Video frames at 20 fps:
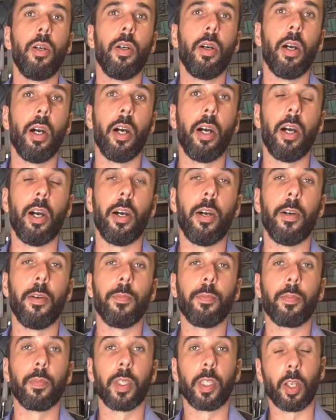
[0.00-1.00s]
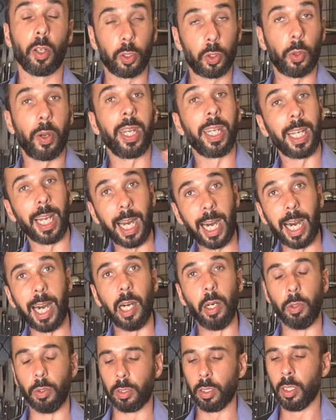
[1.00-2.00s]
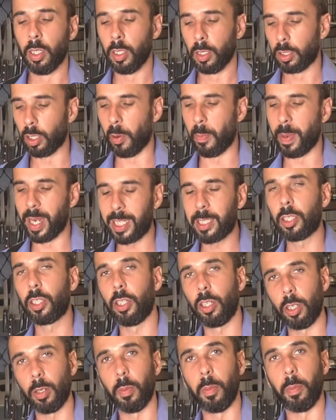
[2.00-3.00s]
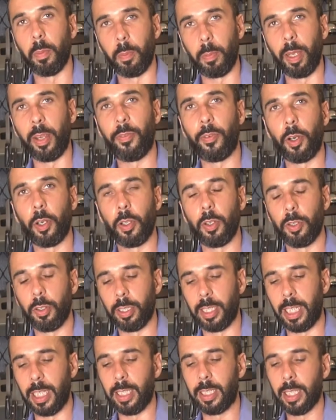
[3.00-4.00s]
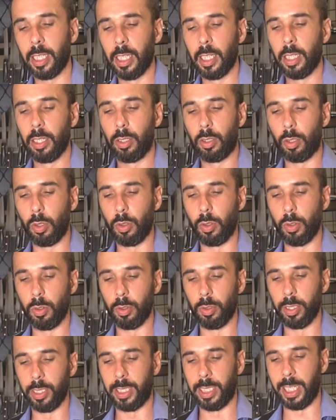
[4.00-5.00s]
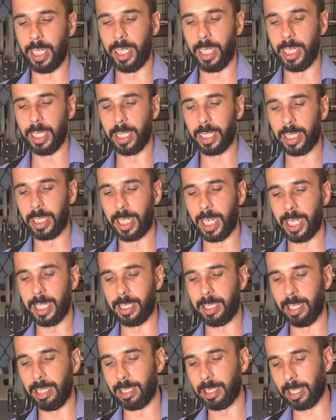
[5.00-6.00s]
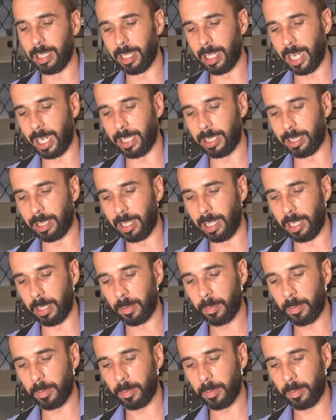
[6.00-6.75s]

your drink out. So make sure before you use it to degauge it nicely.